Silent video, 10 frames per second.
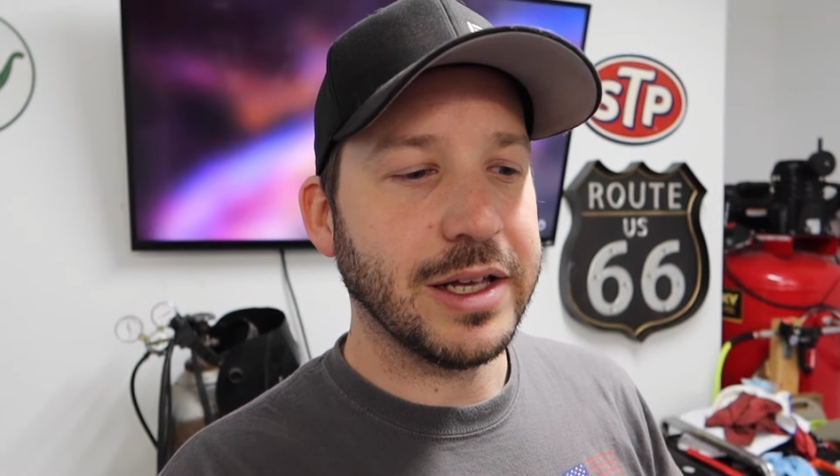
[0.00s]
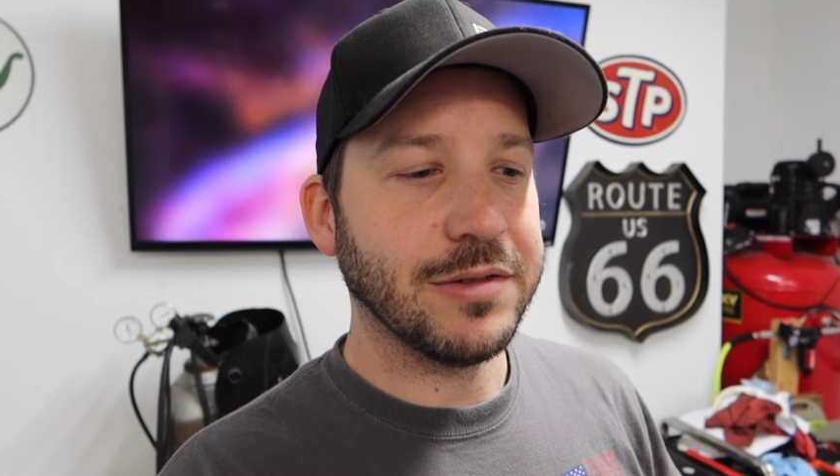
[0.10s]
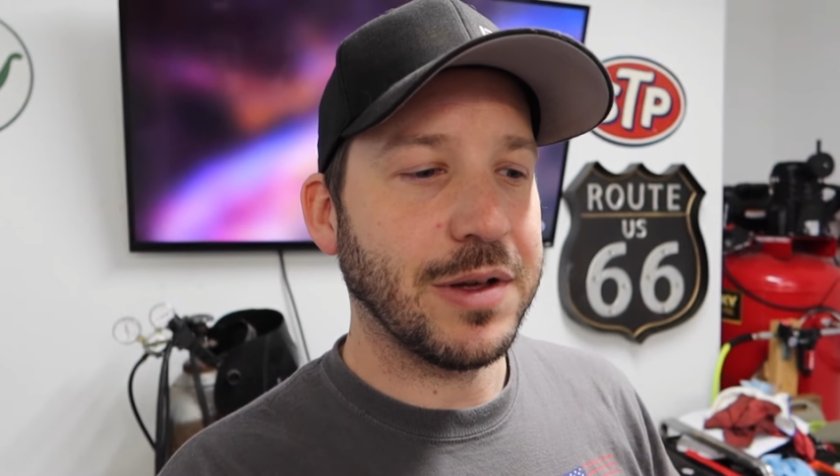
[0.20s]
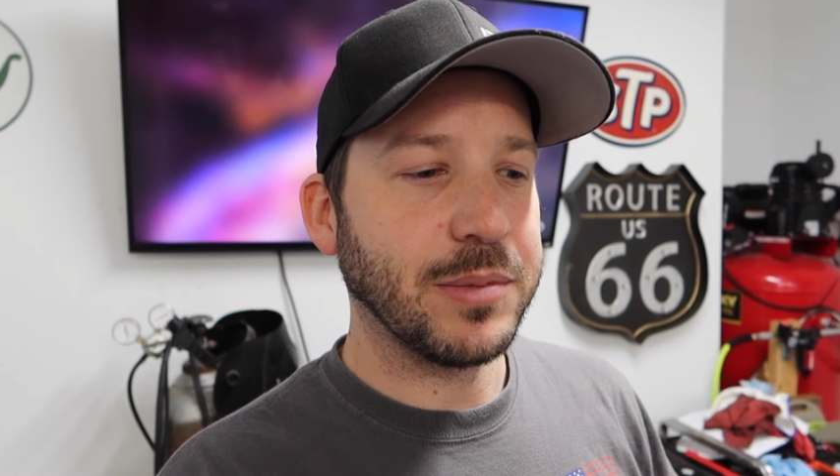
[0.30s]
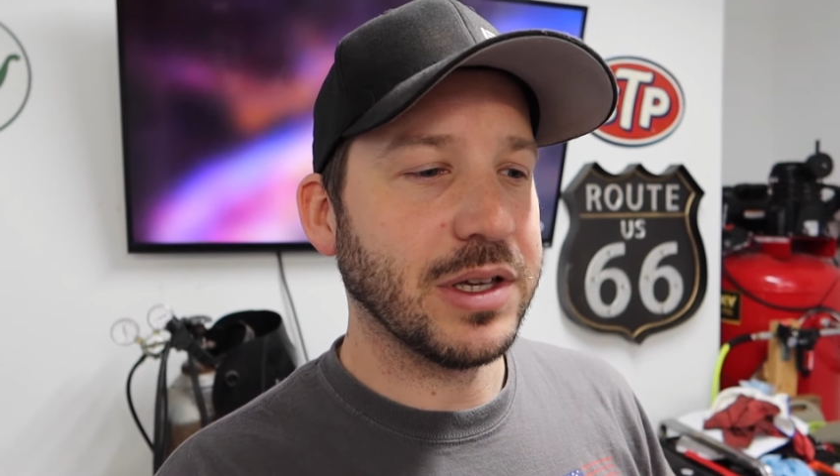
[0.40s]

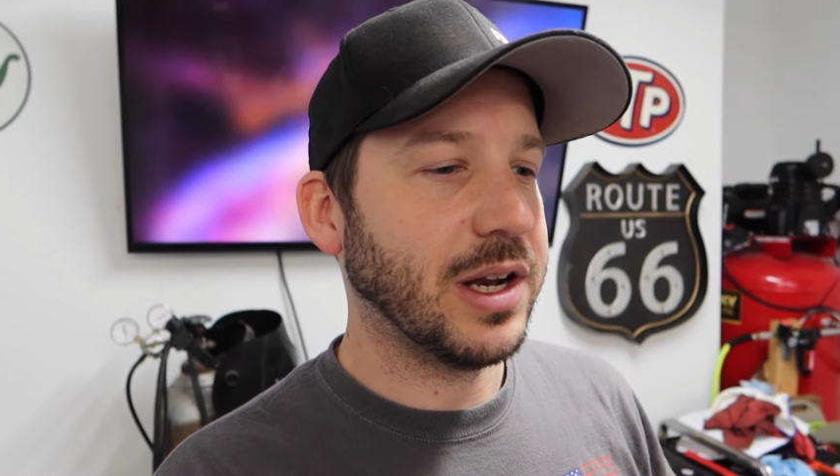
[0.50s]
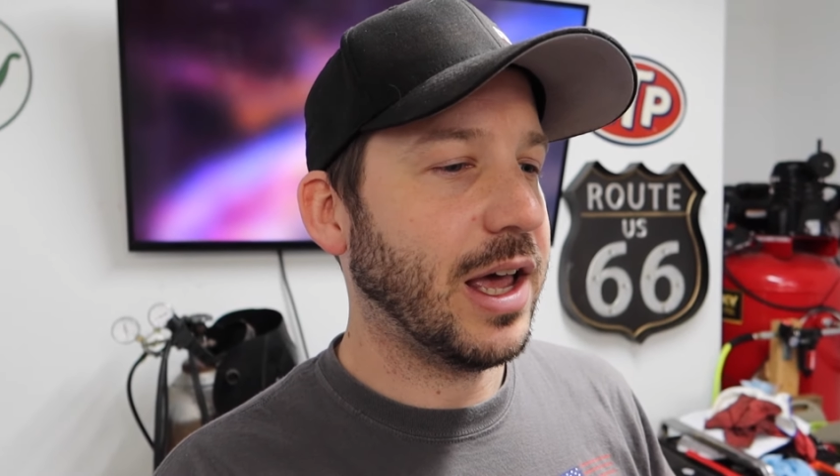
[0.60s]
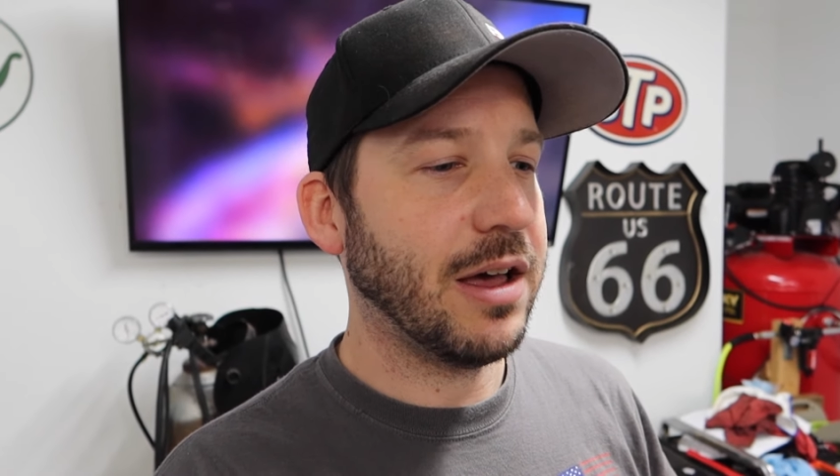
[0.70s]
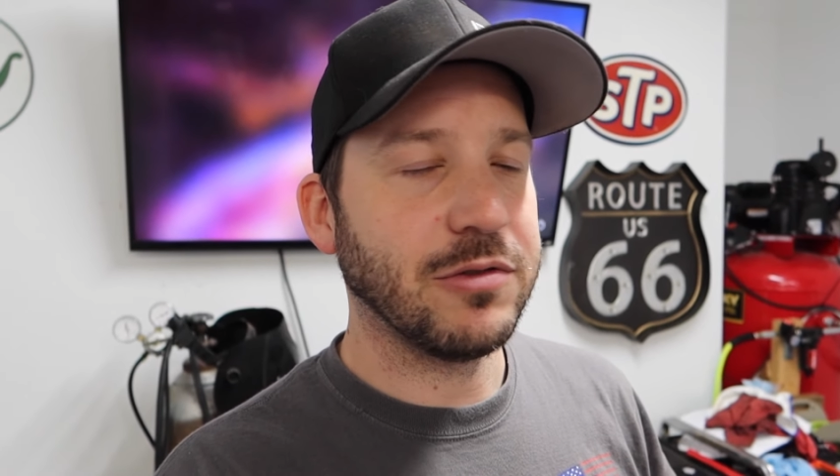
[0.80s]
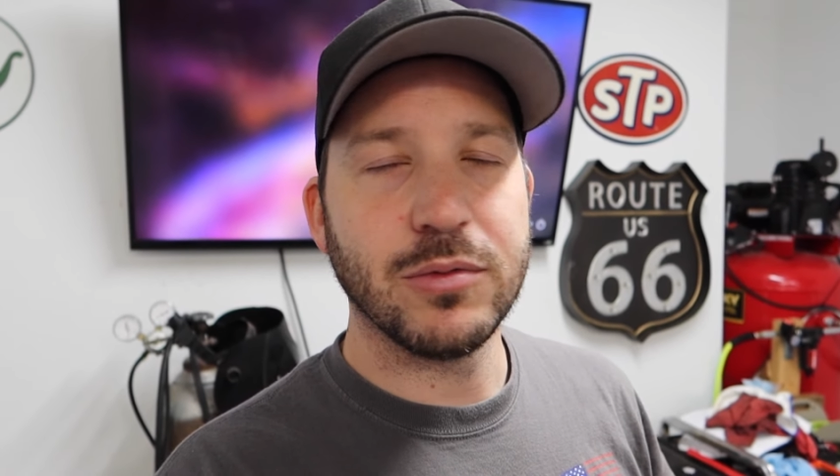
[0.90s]
If I'm gonna
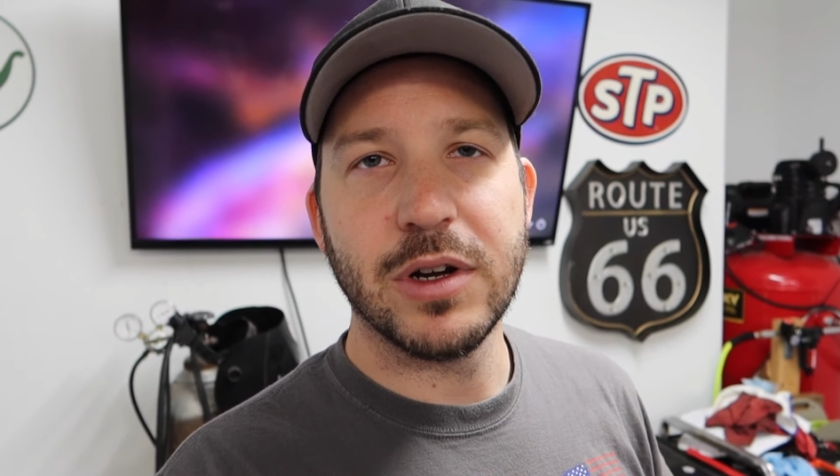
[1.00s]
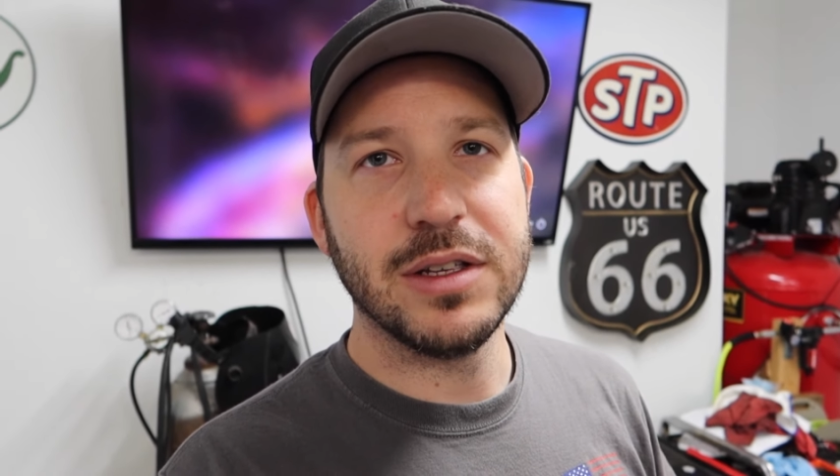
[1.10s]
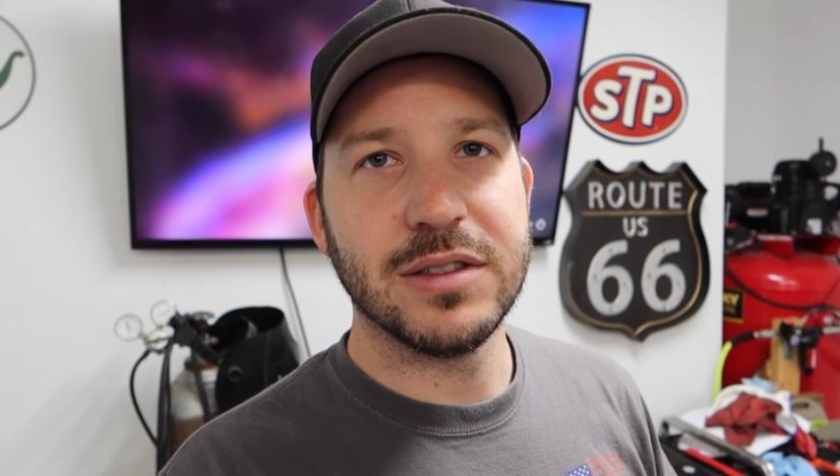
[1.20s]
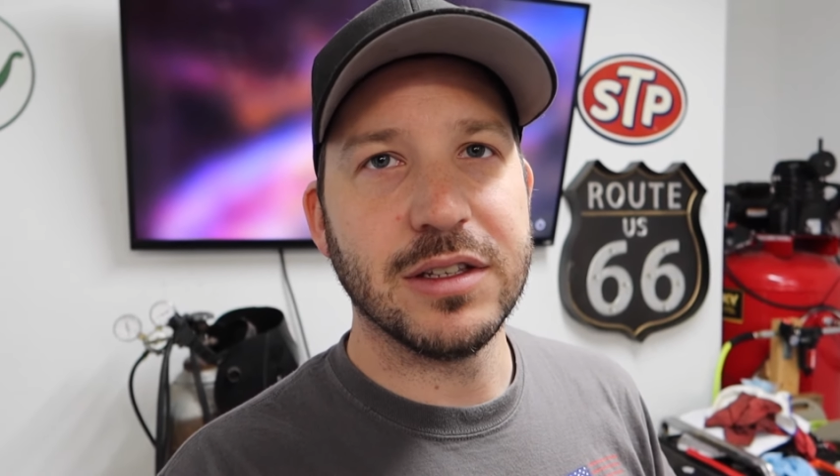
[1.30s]
have to raise